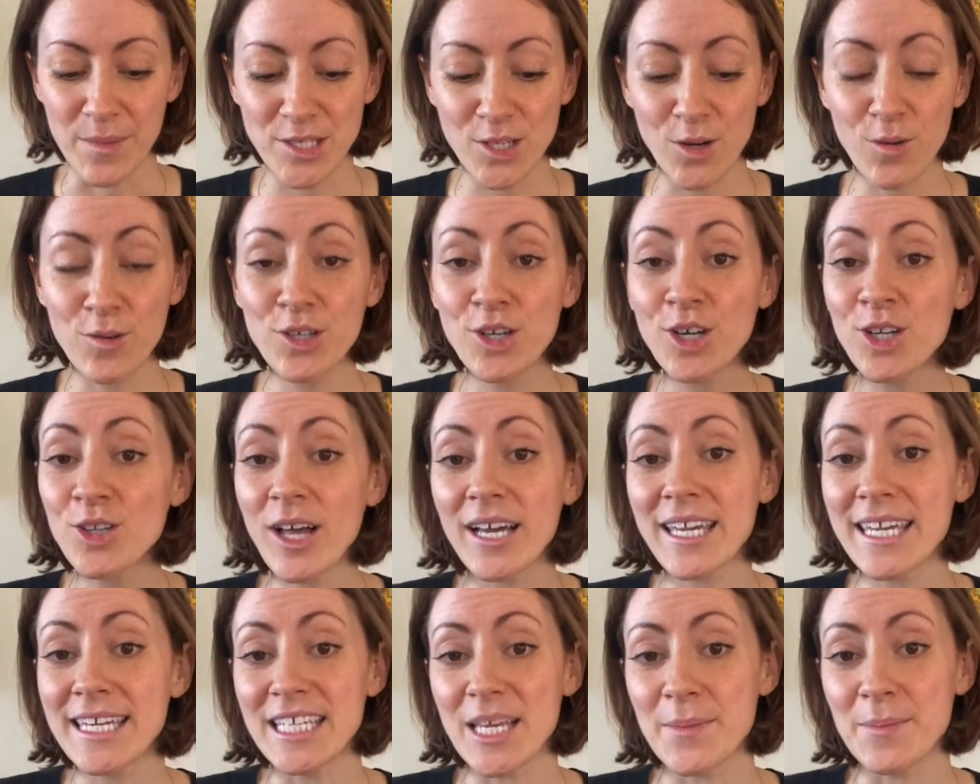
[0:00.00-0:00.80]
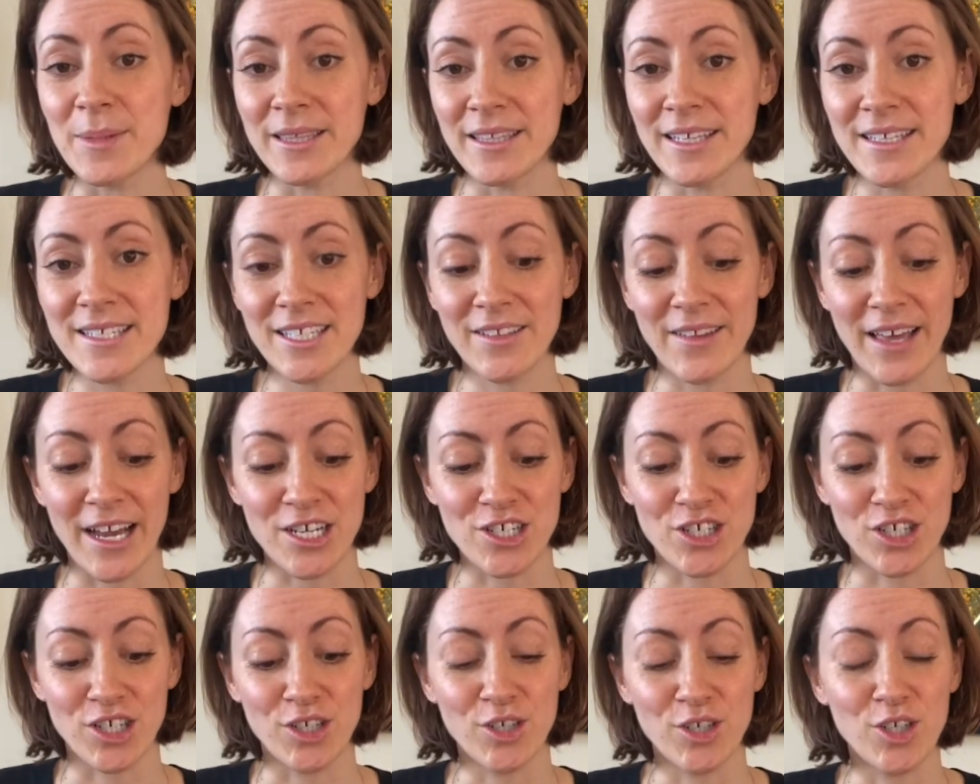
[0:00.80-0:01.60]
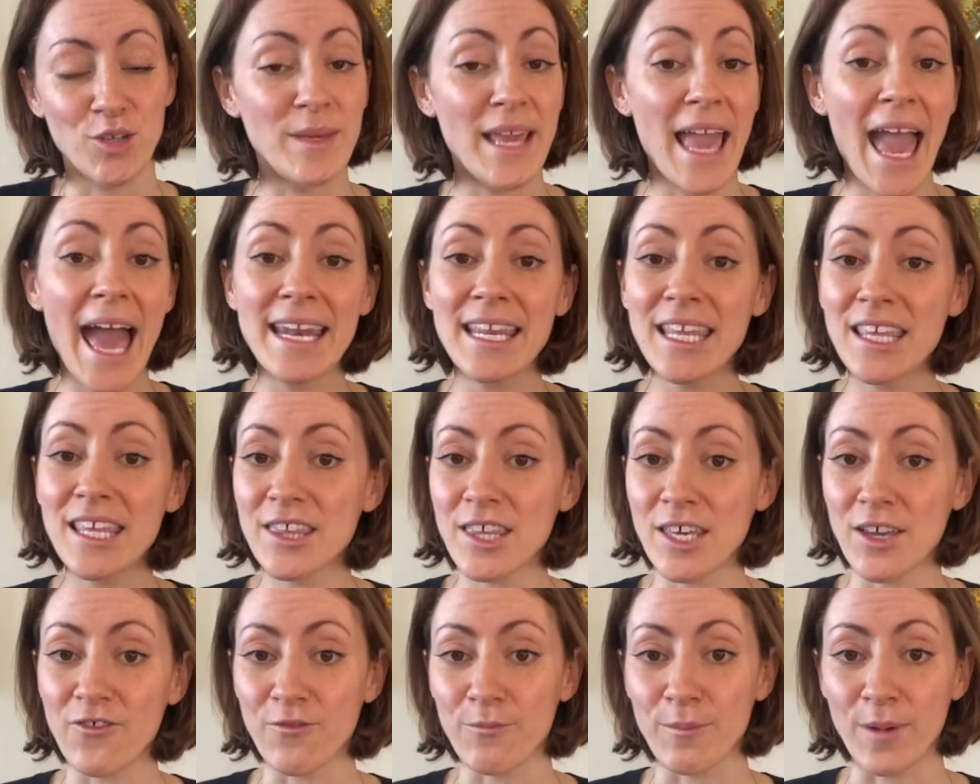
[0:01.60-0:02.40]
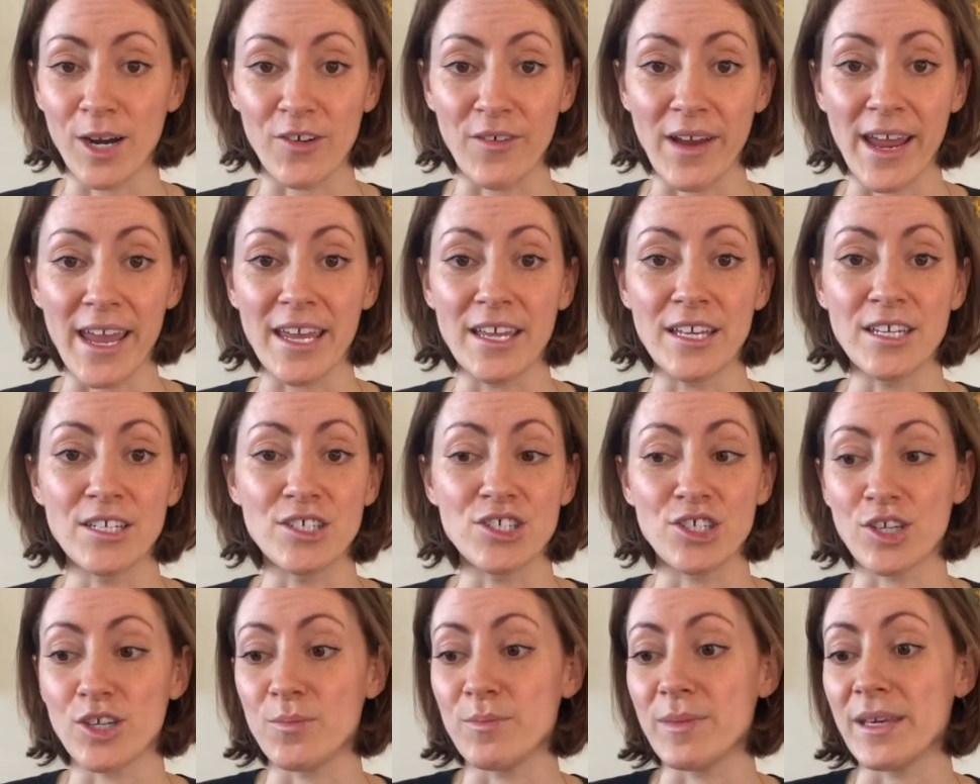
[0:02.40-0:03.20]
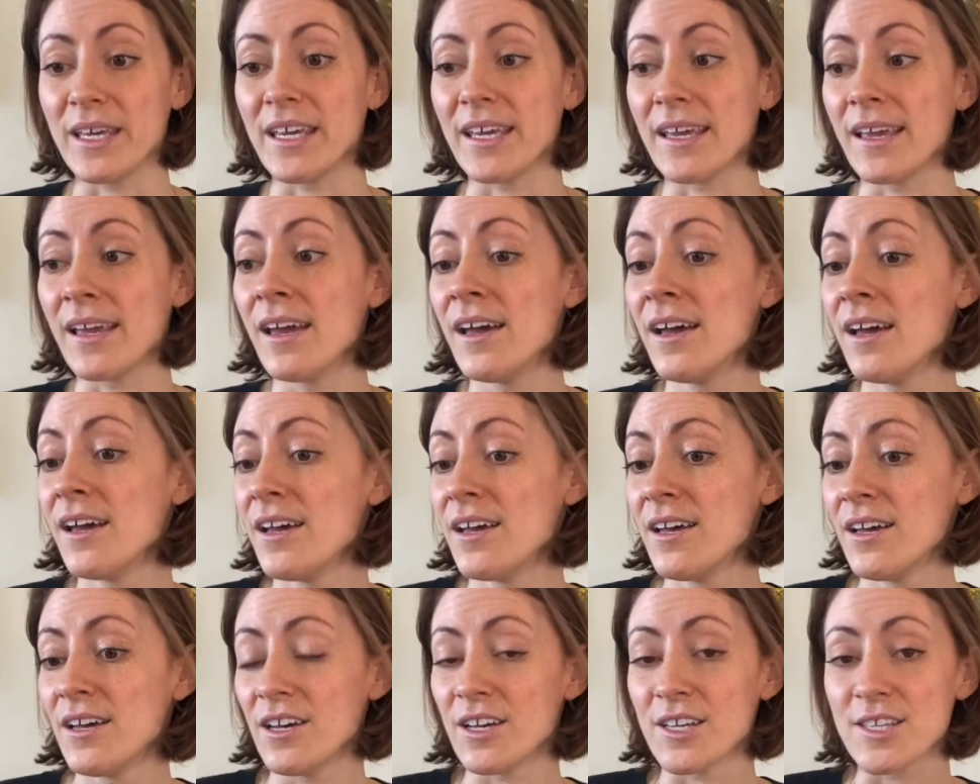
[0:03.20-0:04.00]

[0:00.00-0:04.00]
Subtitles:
So your Lucky Dip in this selection could be anything from our range. It could be